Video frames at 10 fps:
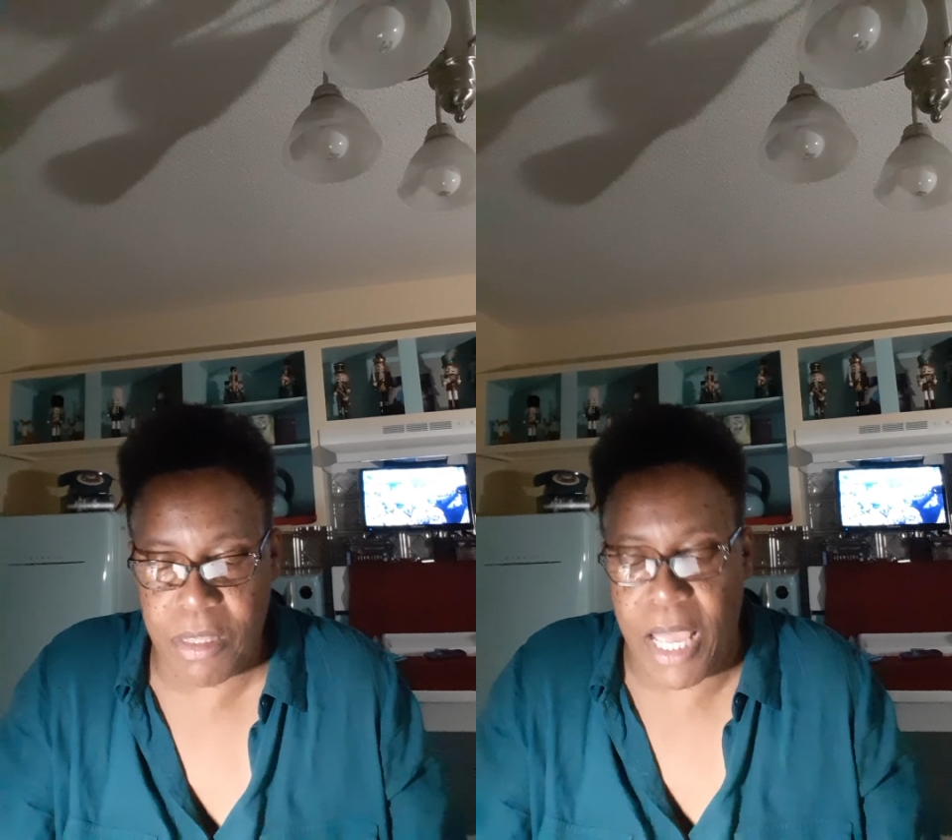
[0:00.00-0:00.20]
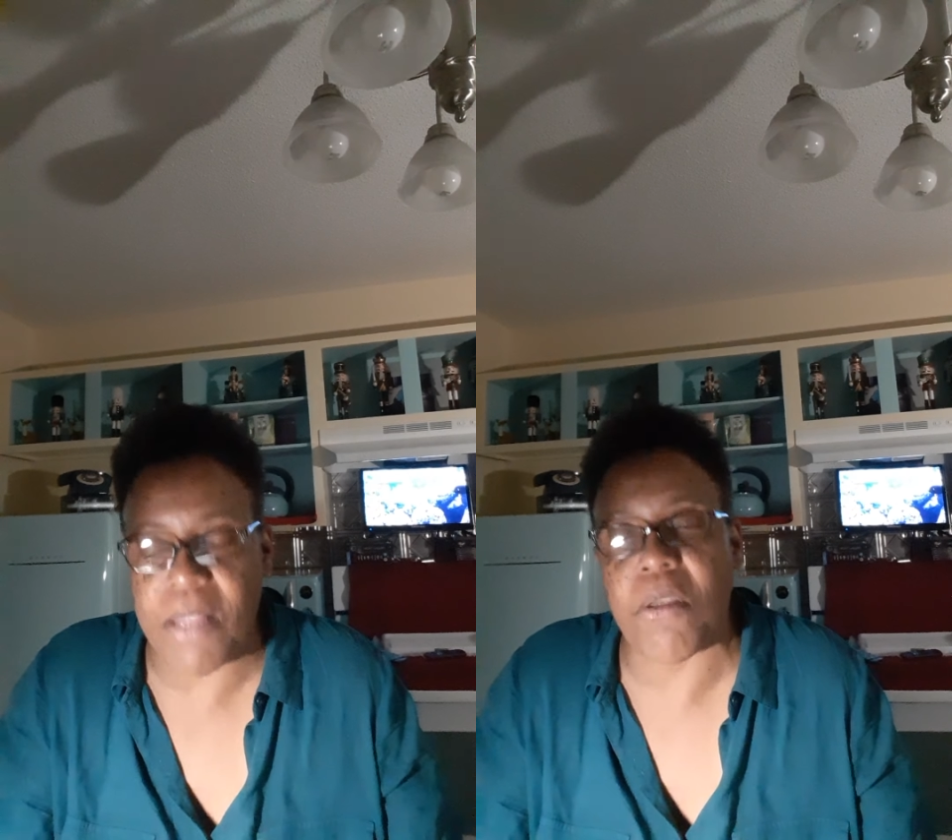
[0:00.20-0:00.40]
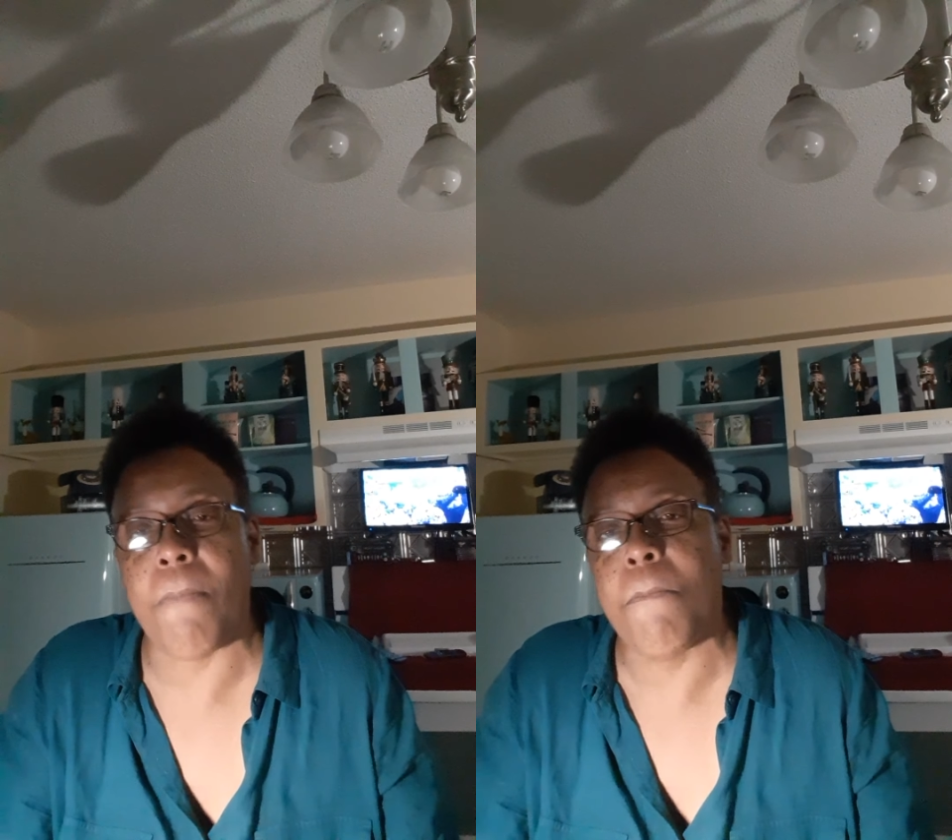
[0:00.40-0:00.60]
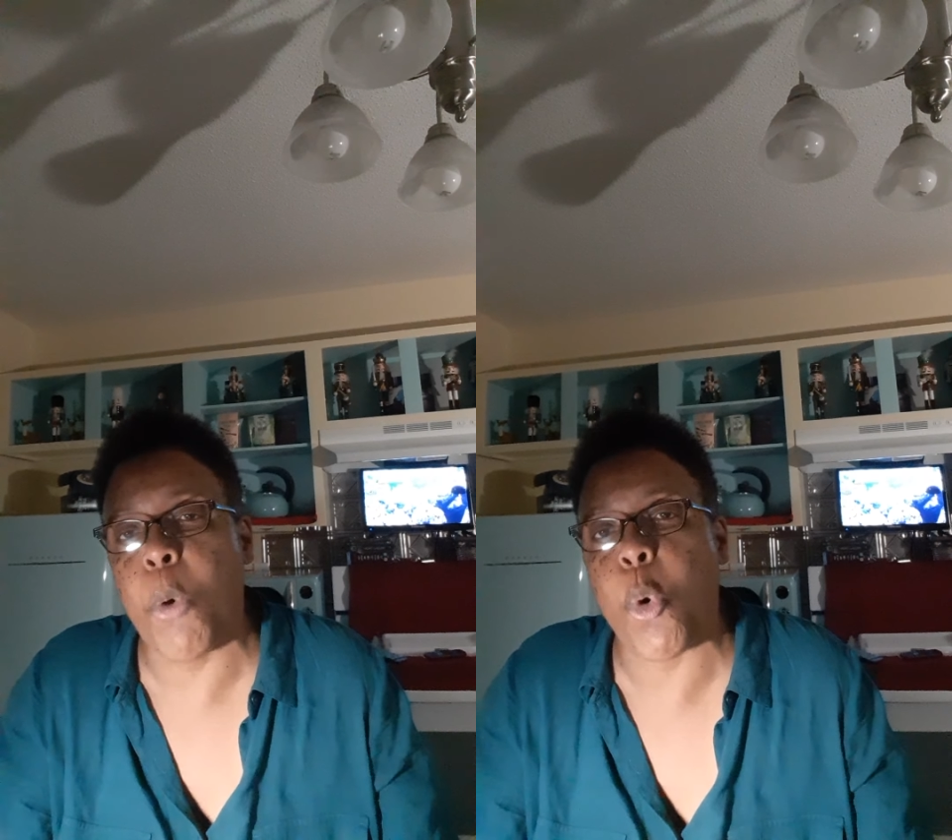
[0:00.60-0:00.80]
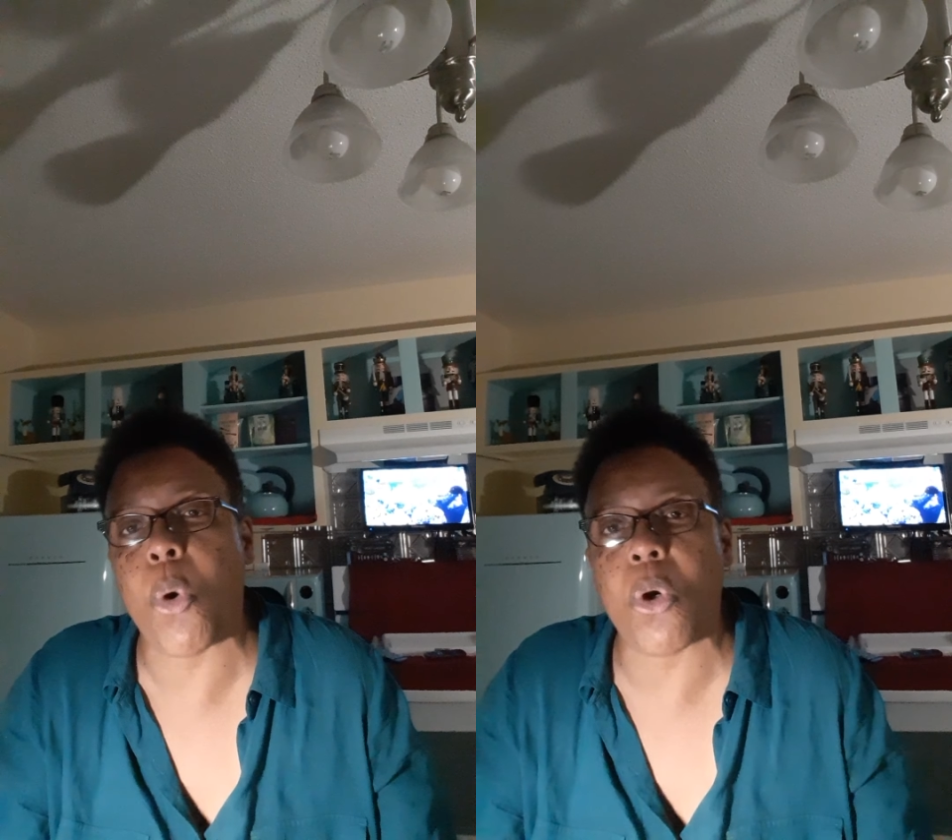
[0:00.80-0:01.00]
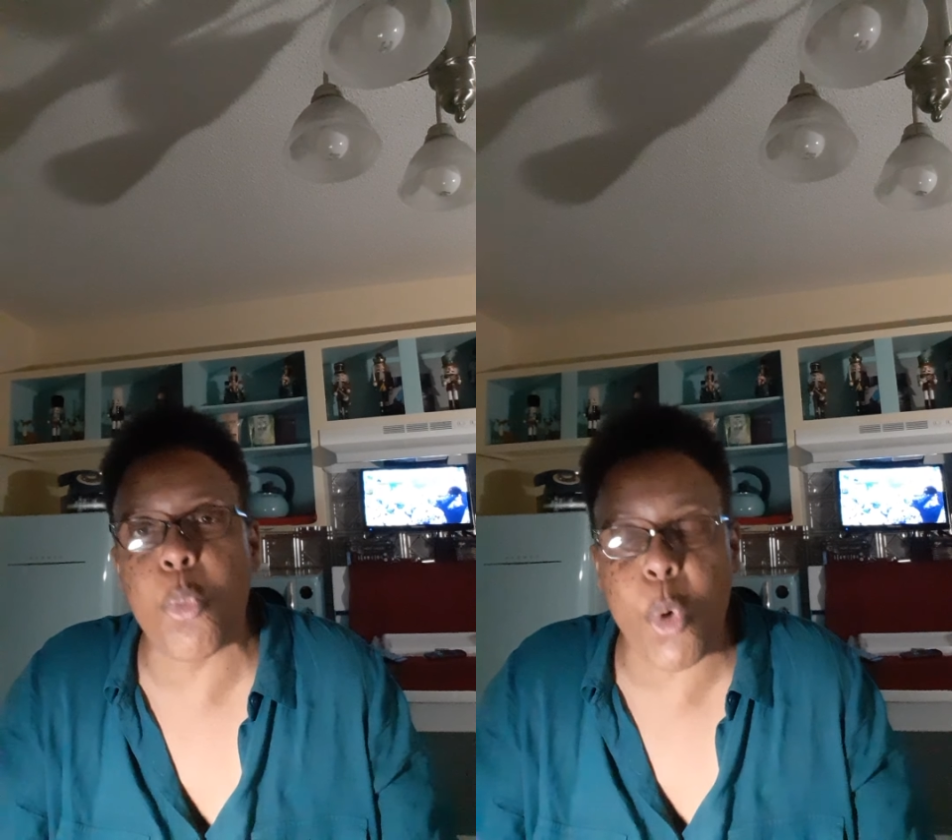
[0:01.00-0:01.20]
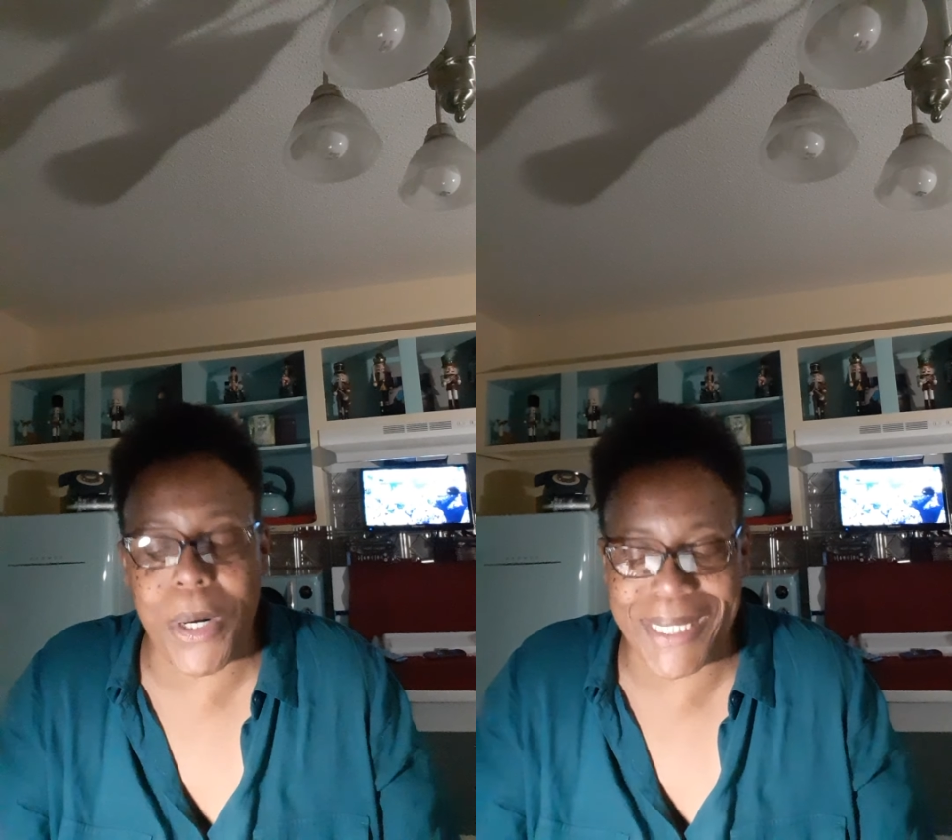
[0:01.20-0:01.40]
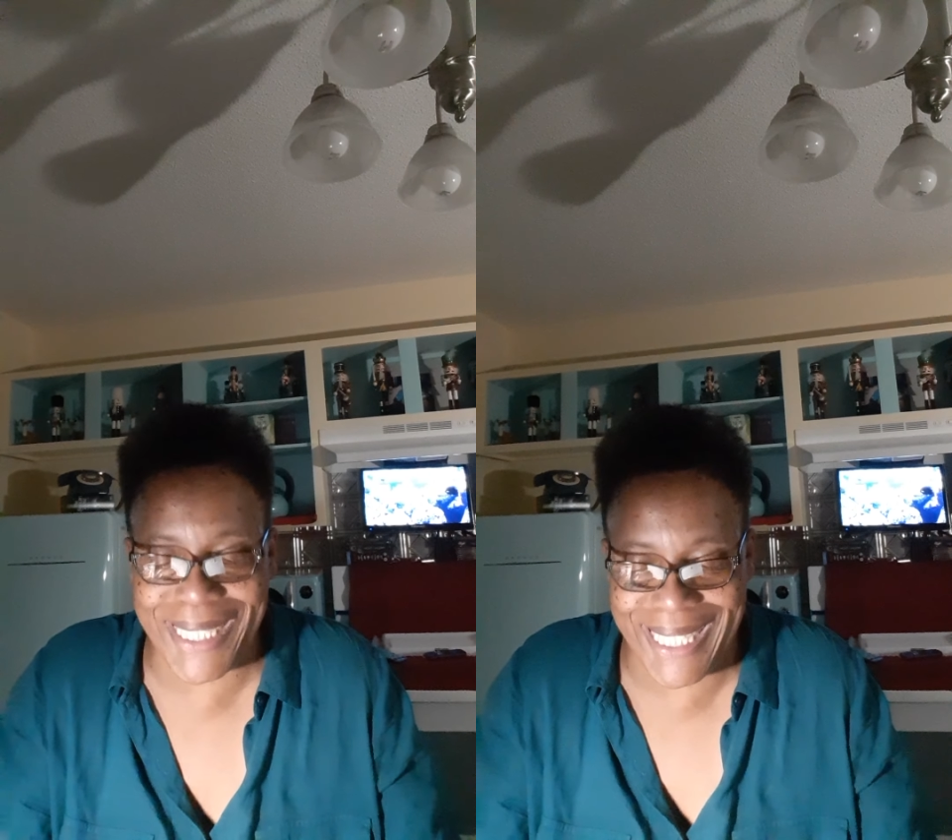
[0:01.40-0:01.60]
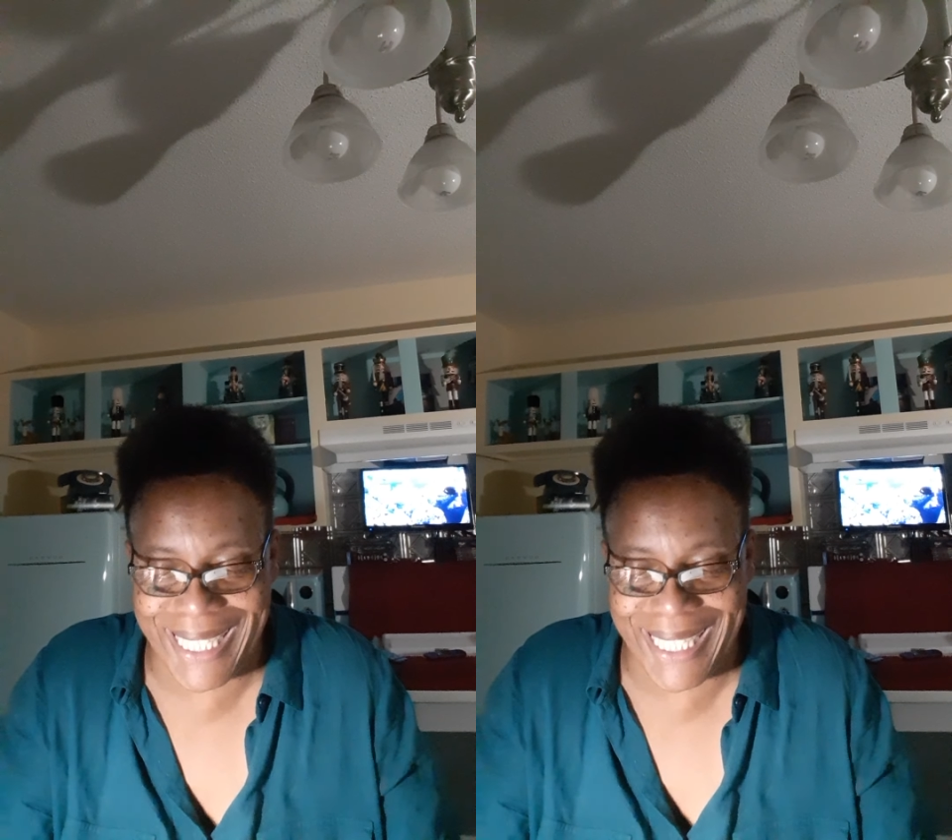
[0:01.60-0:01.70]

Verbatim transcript: that the more one